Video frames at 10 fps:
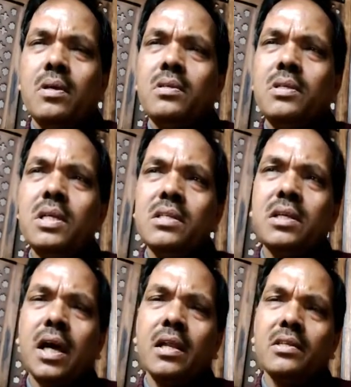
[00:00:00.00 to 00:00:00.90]
Seats
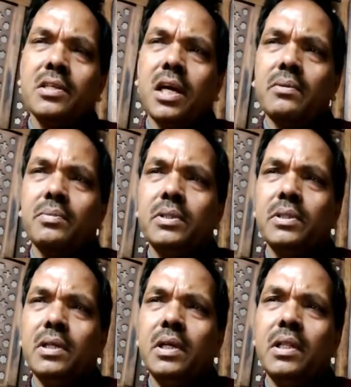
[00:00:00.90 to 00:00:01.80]
are reserved
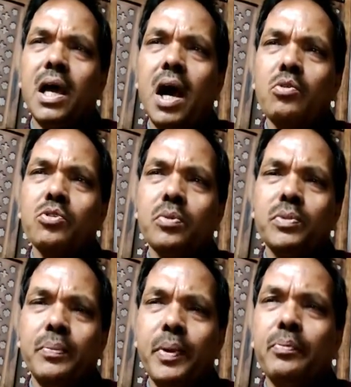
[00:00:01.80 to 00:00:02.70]
in the House of
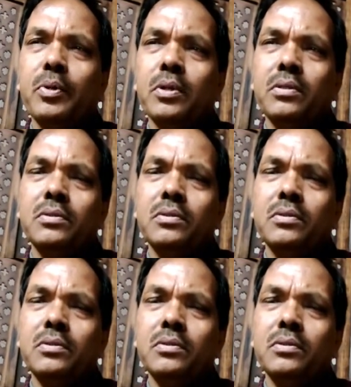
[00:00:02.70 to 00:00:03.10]
the People